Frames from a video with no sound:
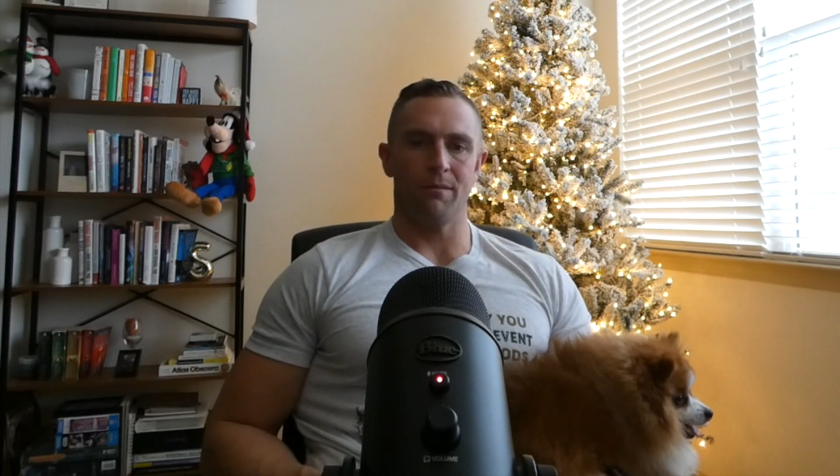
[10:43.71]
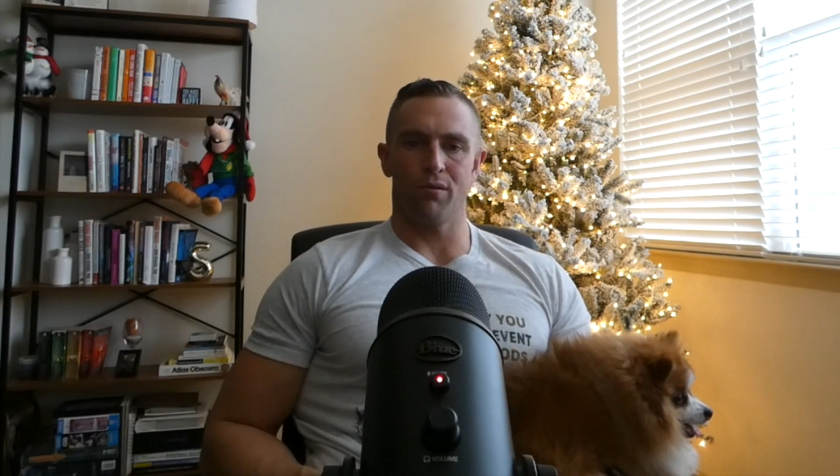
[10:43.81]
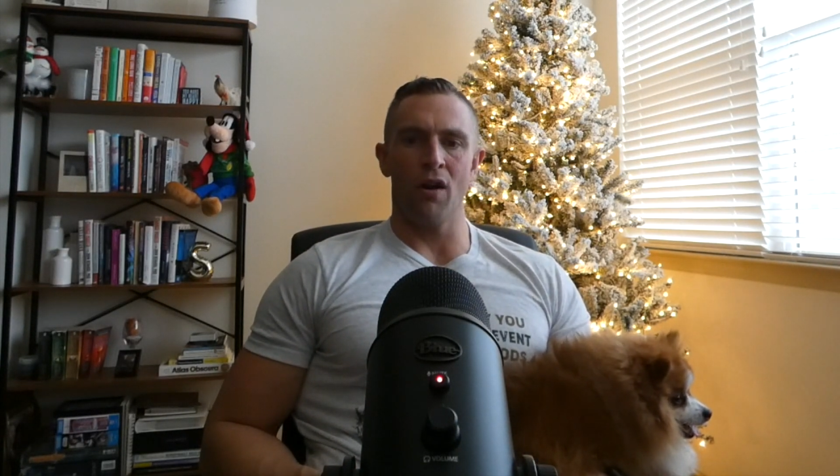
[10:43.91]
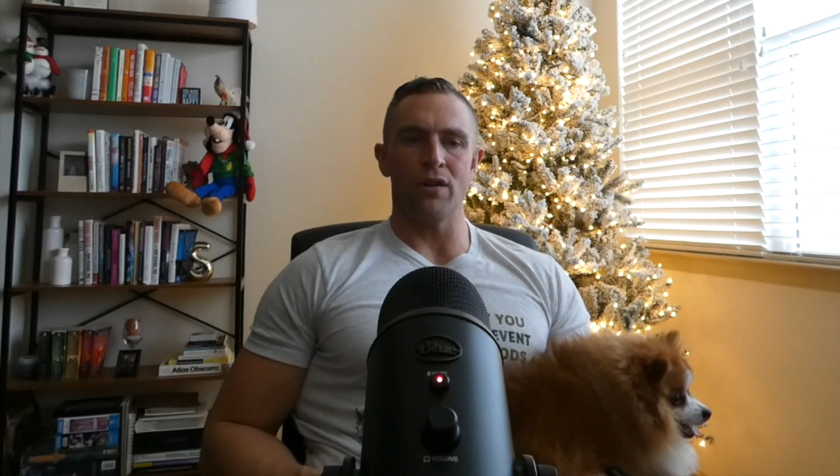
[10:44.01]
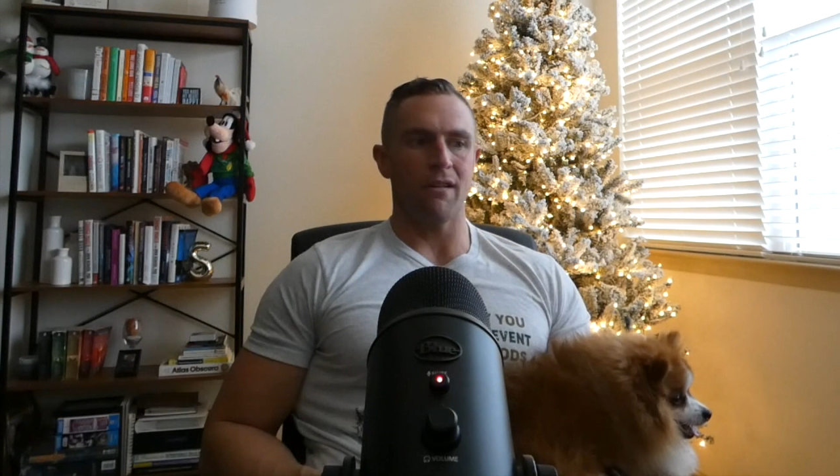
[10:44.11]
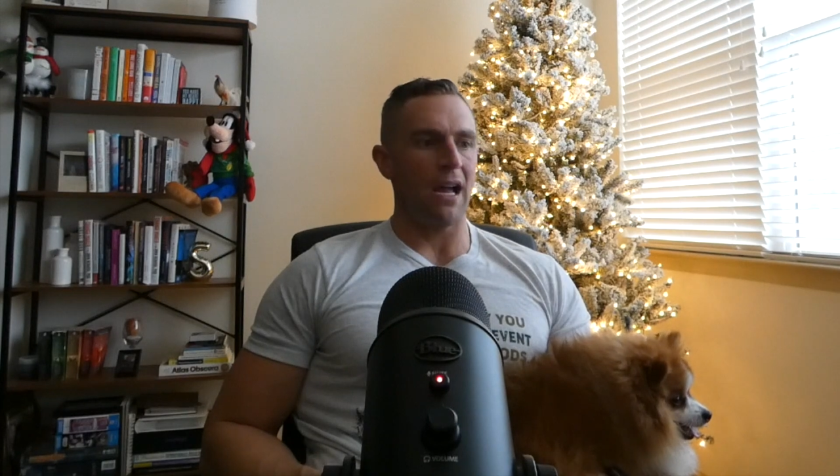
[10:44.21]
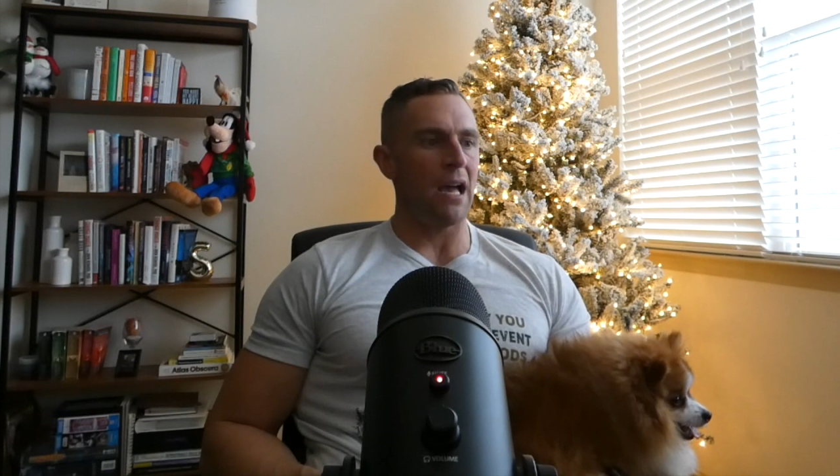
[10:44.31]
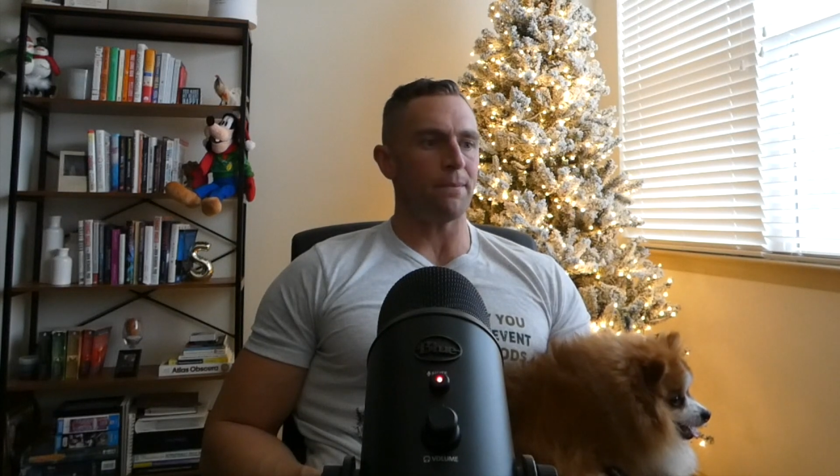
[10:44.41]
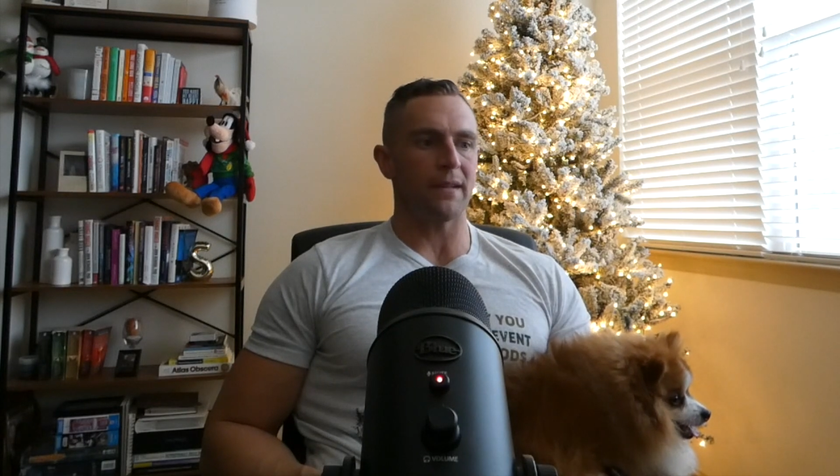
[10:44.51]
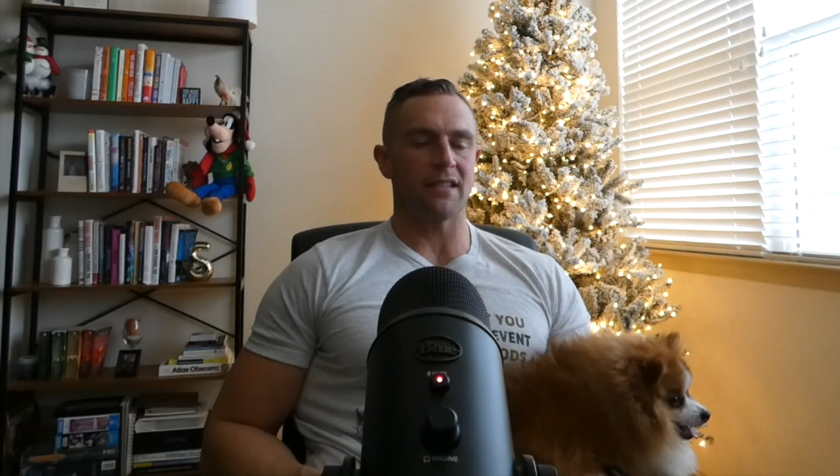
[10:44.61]
bro, your
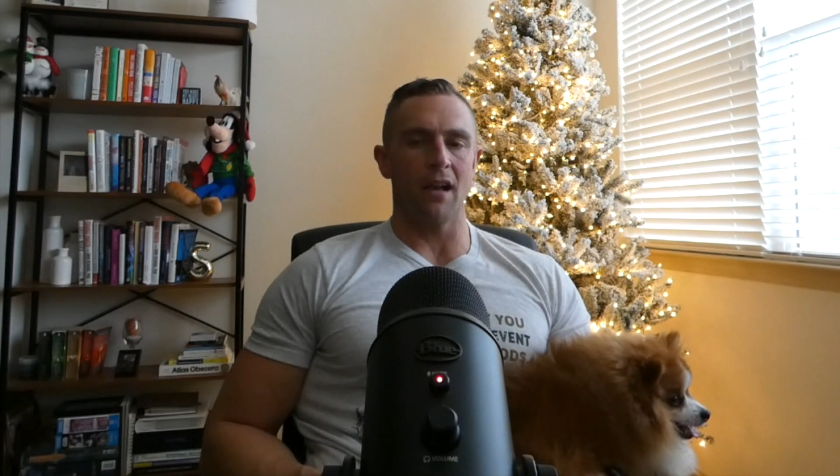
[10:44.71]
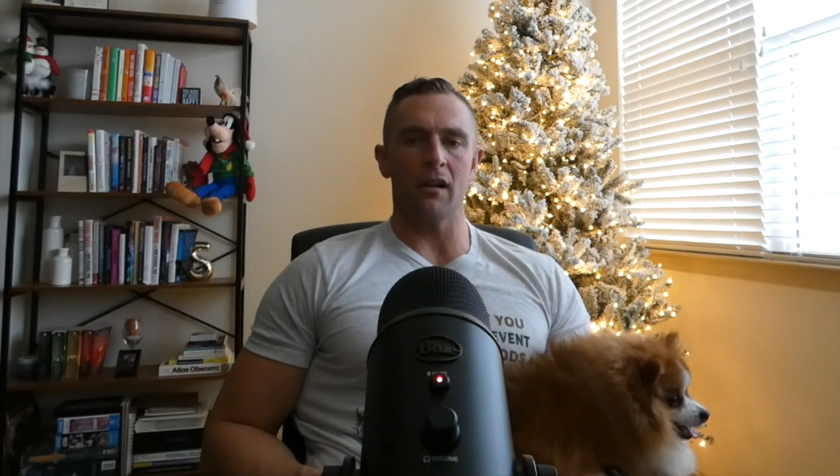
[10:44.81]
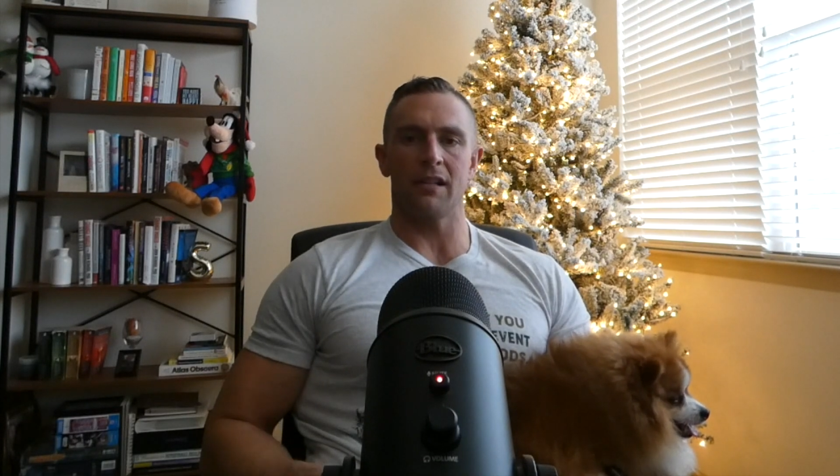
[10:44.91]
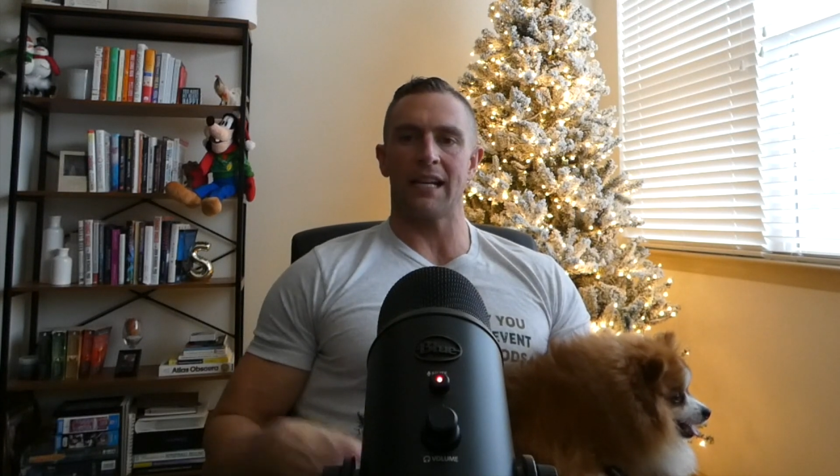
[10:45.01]
abs suck.